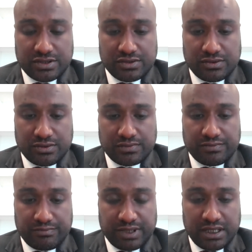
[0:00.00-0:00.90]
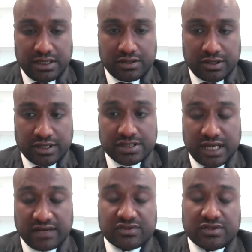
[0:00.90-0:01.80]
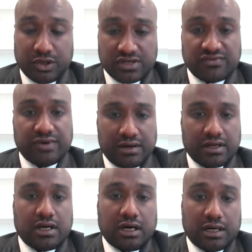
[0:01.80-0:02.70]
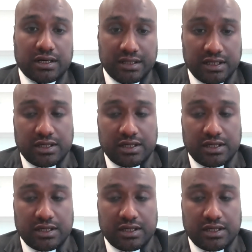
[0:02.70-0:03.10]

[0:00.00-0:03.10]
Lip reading: to have to push very hard